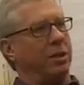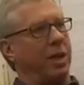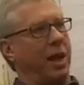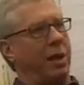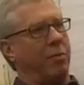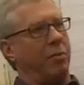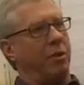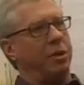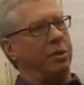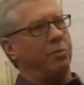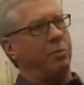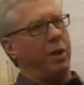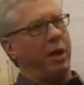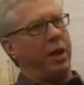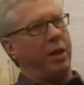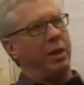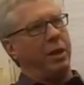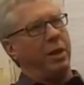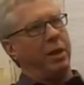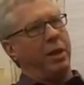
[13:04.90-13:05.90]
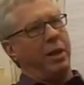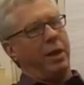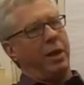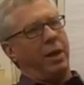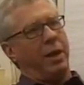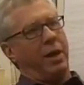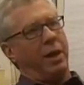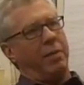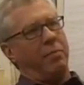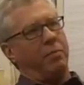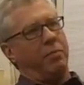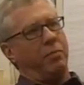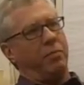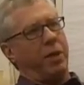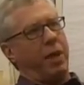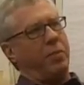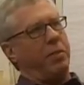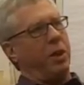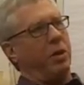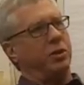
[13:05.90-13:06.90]
in the libraries. But um,
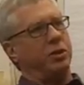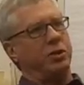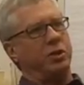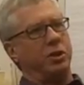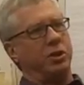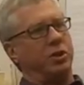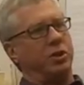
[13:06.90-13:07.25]
then there's